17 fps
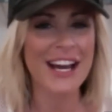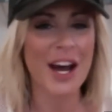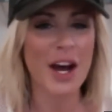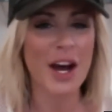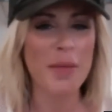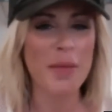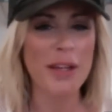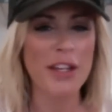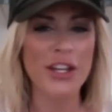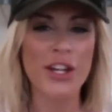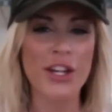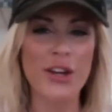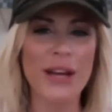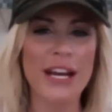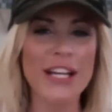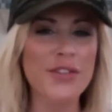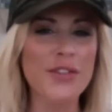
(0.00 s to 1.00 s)

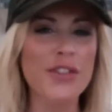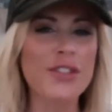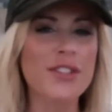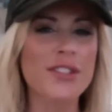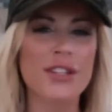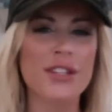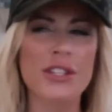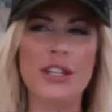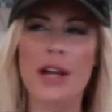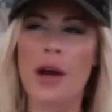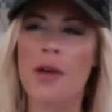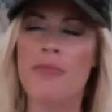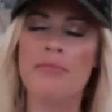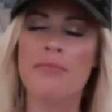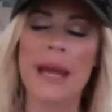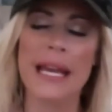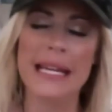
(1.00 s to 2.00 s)
Nashville's such an
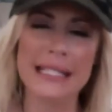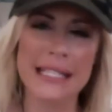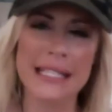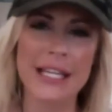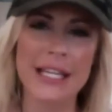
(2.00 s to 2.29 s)
amazing,